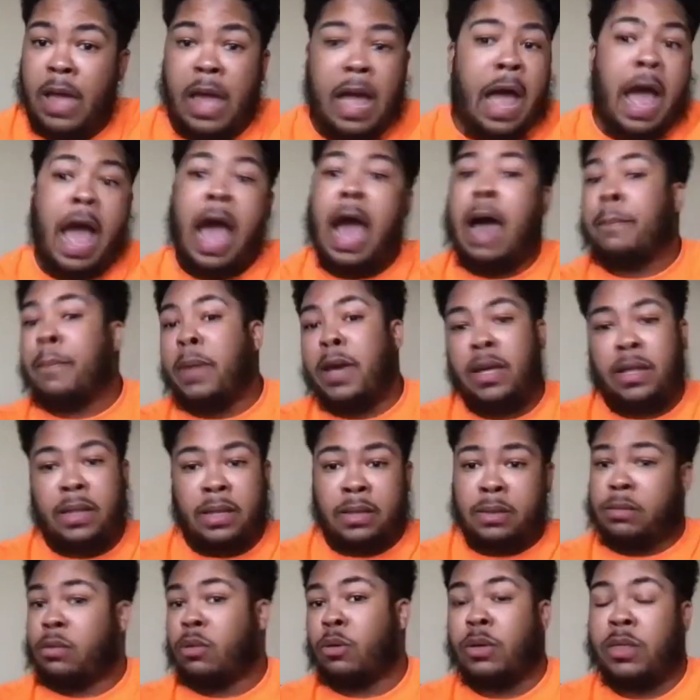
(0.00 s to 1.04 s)
I make
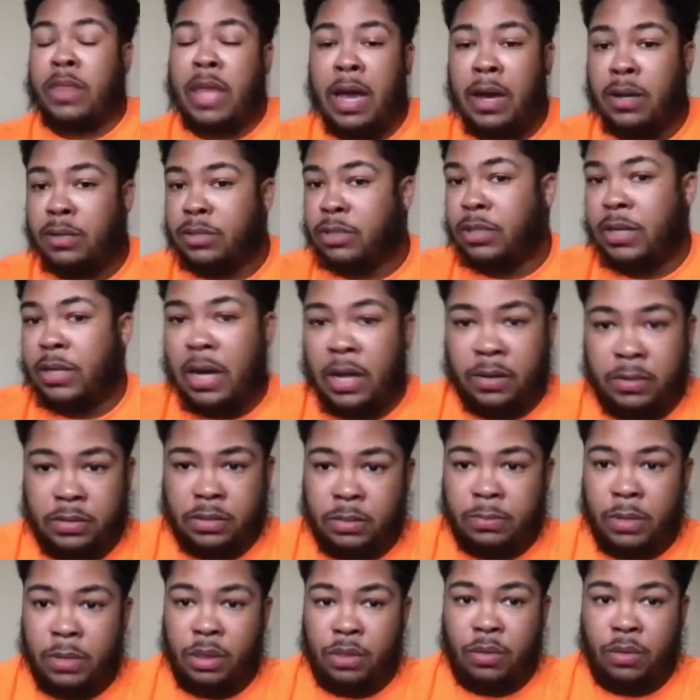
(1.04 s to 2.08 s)
$3,000 a
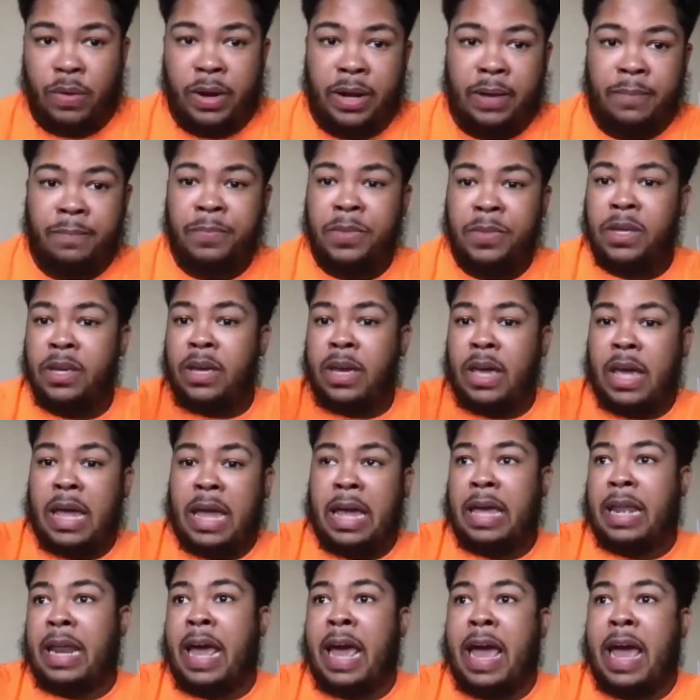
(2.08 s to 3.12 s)
month, right?
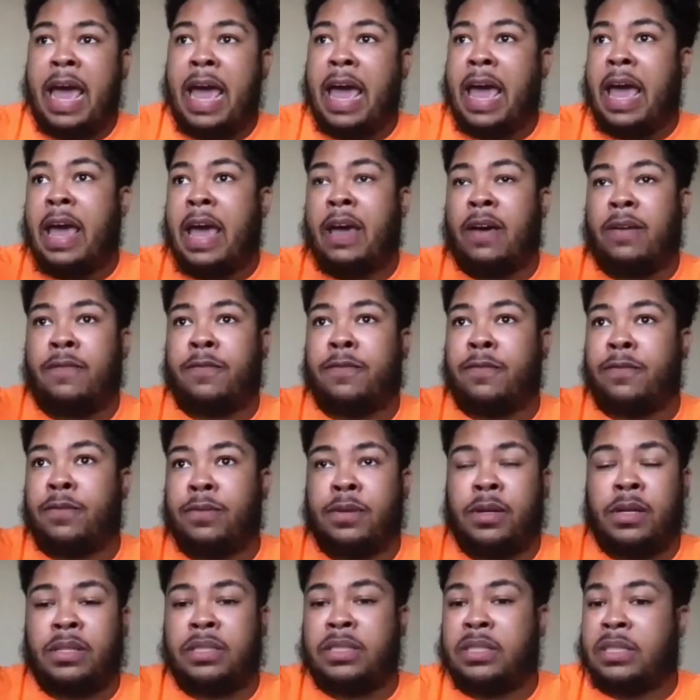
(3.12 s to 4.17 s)
And I have
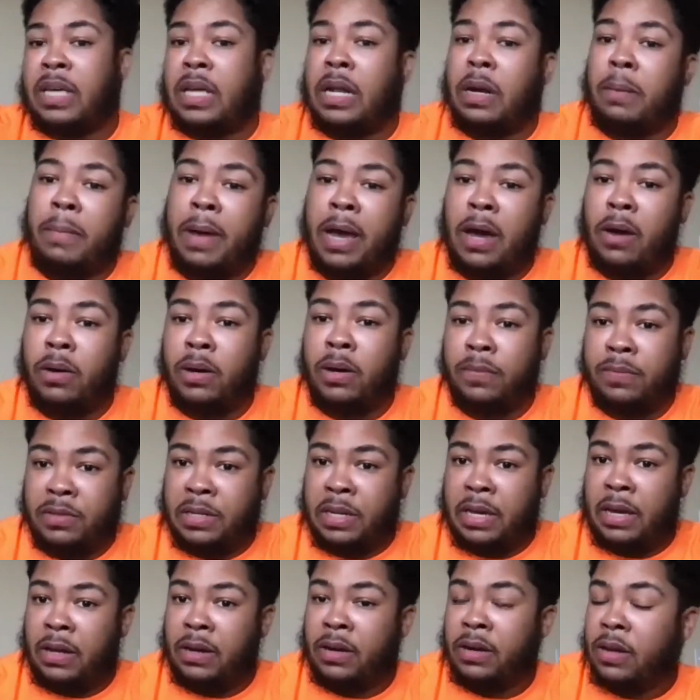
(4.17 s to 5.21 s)
a set amount of
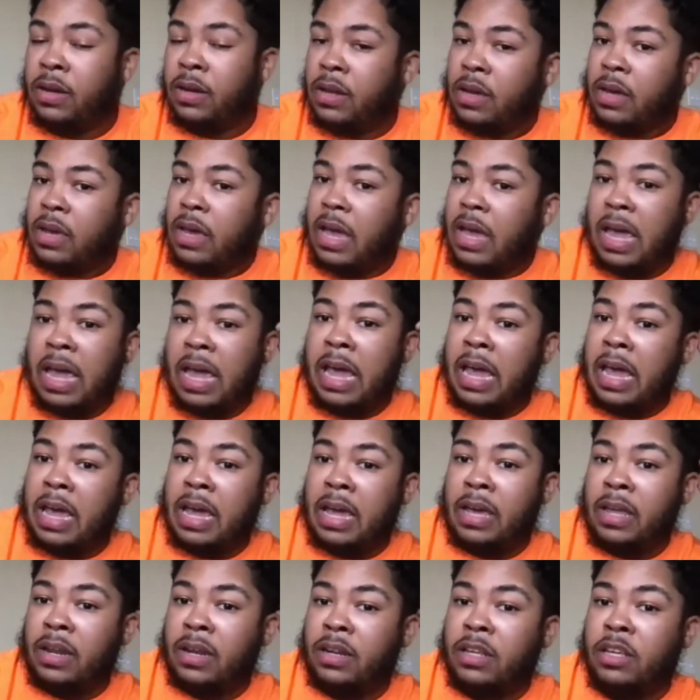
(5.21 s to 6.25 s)
debt.
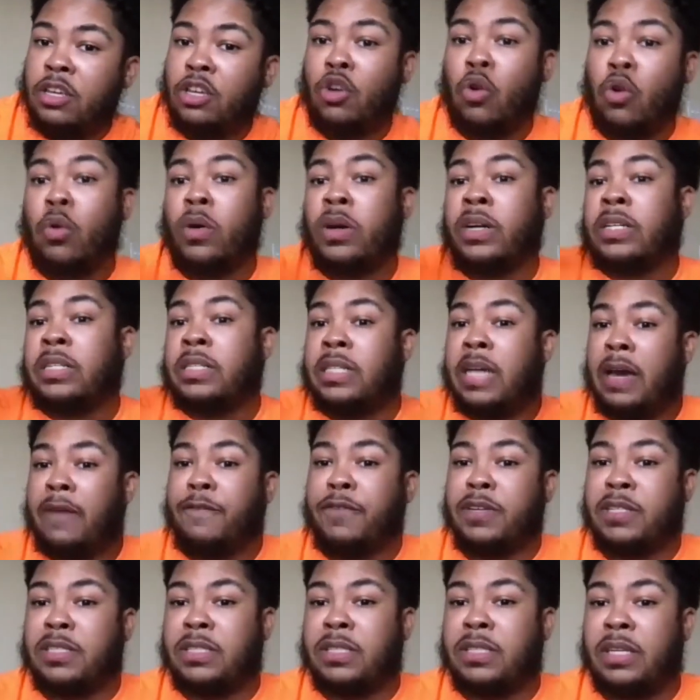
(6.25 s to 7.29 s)
And your
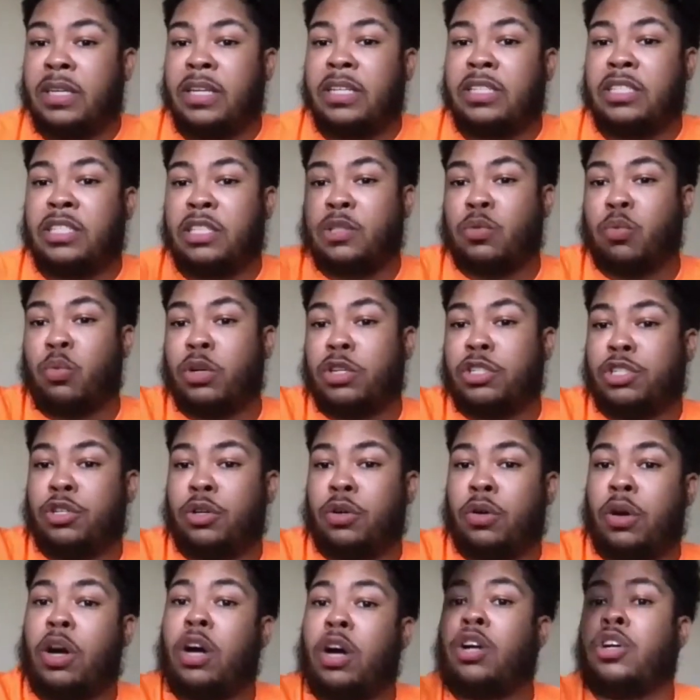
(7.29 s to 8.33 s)
deficit is just what
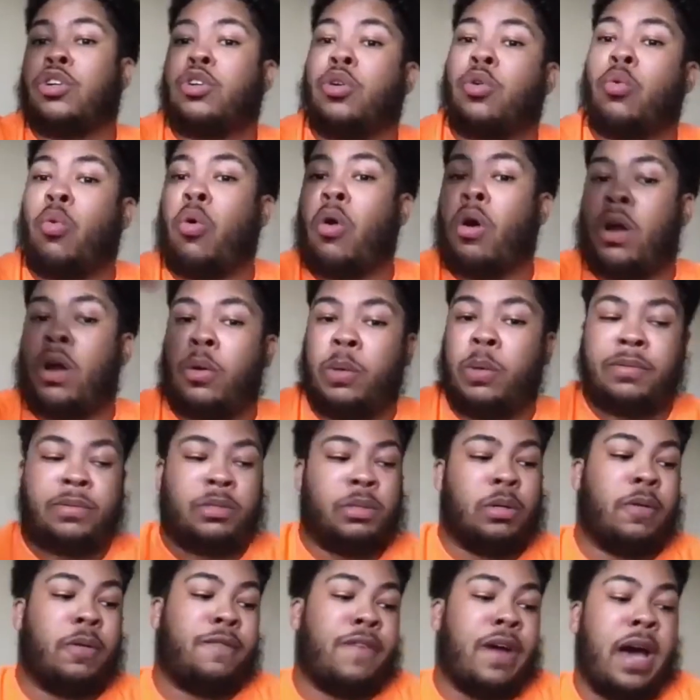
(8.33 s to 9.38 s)
you're underwater with. So
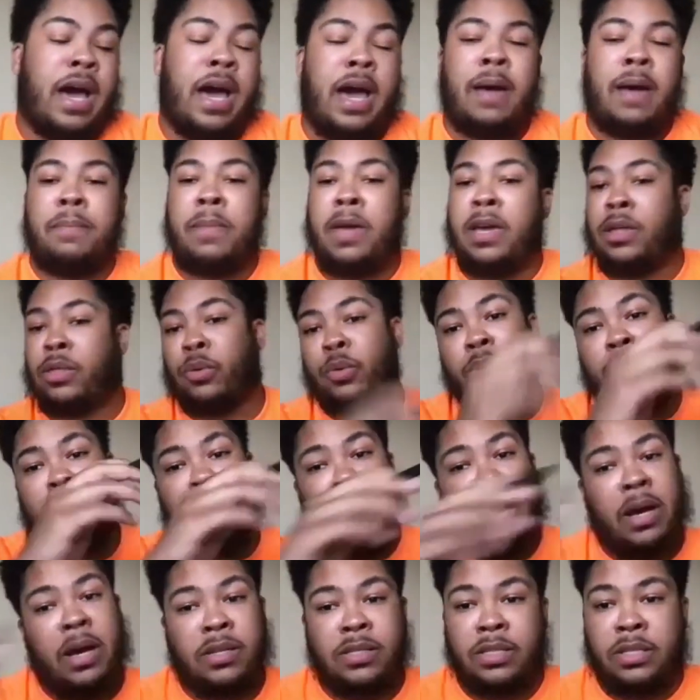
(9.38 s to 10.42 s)
if I make
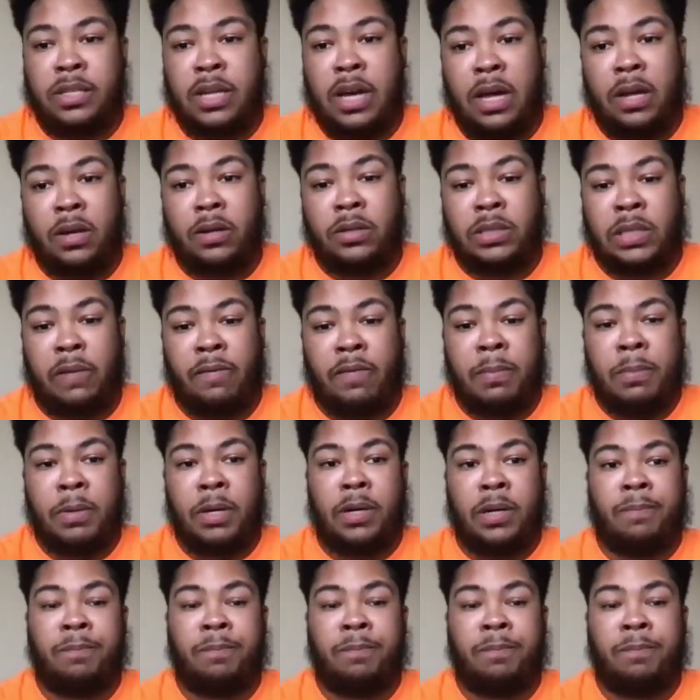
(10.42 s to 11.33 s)
$3,000 every month